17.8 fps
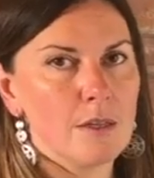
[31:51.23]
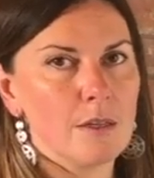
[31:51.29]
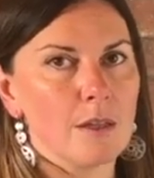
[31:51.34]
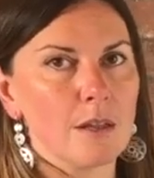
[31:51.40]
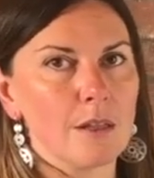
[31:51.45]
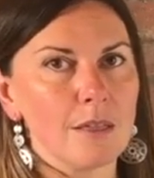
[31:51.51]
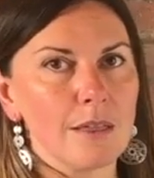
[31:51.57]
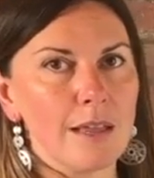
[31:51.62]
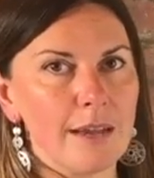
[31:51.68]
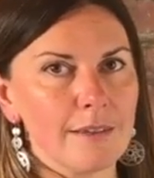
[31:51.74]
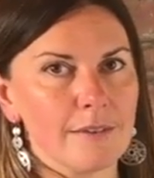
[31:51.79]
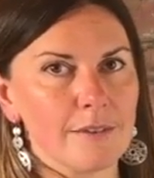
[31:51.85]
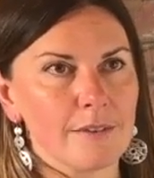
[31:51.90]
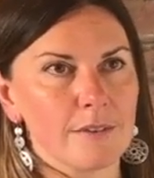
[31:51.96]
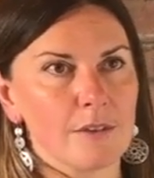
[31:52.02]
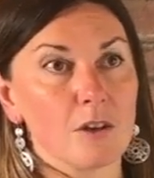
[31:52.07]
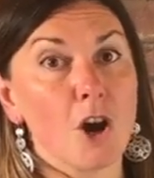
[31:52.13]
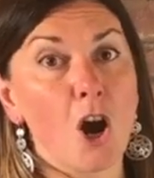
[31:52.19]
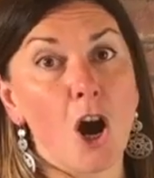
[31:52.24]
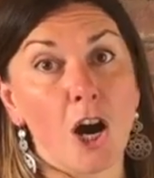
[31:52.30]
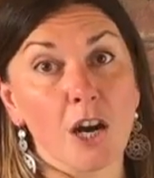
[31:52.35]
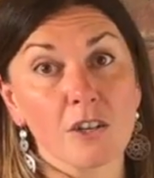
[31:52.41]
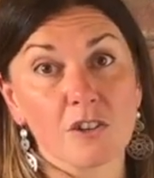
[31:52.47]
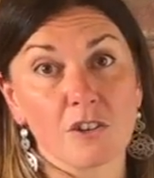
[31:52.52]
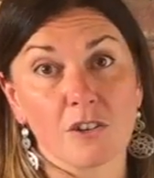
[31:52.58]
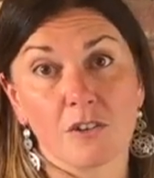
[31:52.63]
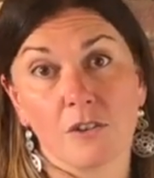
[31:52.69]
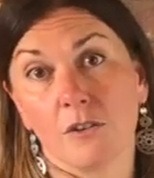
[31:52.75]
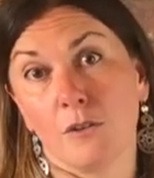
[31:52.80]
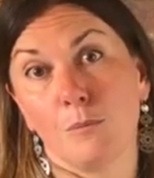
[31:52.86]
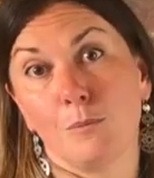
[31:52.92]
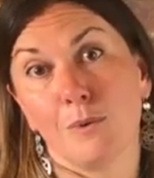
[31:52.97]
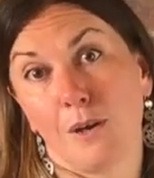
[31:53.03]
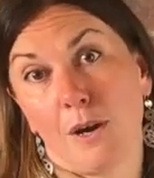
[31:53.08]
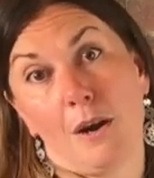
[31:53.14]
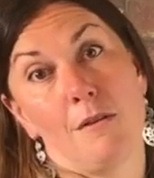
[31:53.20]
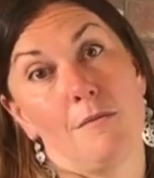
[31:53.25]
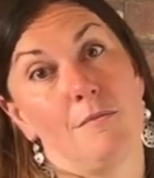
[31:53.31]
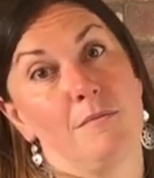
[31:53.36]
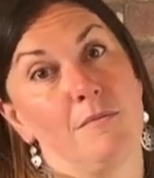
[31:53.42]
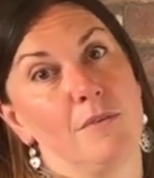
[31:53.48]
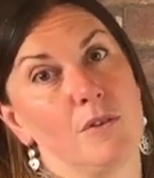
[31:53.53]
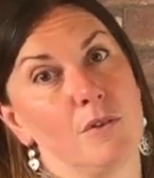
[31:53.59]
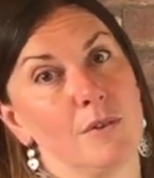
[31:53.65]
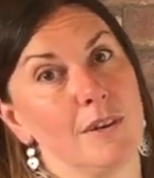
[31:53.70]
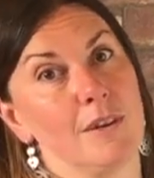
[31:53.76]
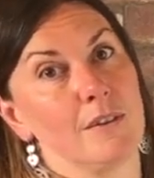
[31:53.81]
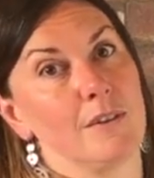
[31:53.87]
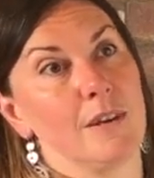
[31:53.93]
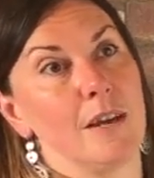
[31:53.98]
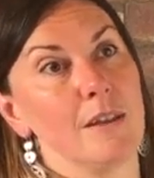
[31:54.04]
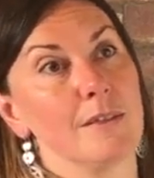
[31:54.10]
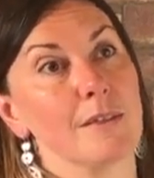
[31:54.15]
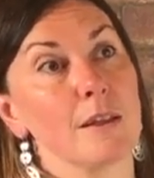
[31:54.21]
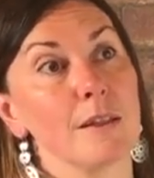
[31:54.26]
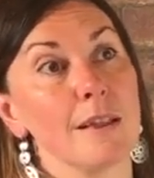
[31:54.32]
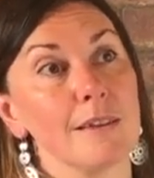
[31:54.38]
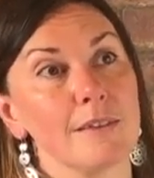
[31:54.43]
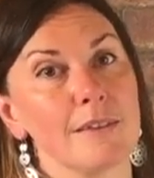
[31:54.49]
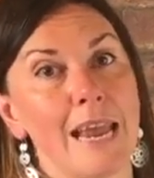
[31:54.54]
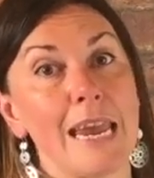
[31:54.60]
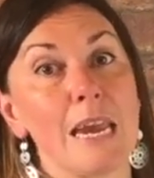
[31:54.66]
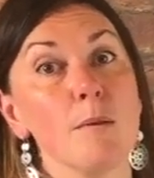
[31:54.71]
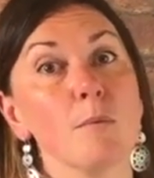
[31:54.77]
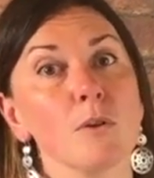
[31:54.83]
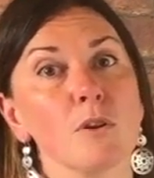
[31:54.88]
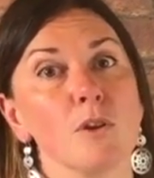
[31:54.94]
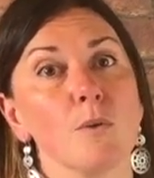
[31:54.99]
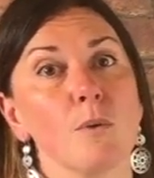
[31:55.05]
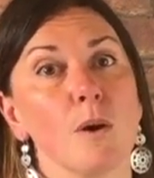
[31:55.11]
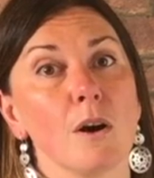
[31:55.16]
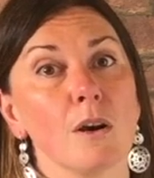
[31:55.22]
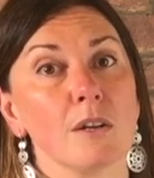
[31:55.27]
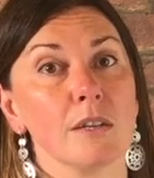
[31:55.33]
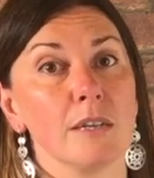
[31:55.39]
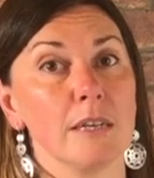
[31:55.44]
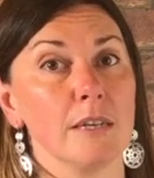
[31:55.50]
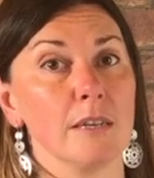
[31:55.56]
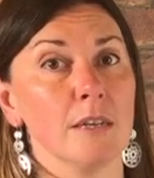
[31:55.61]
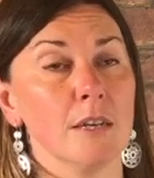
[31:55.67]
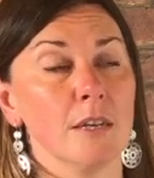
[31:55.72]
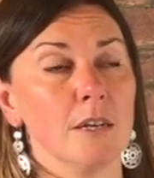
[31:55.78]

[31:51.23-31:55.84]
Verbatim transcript: the less conscious you become to an extent, the less able you are to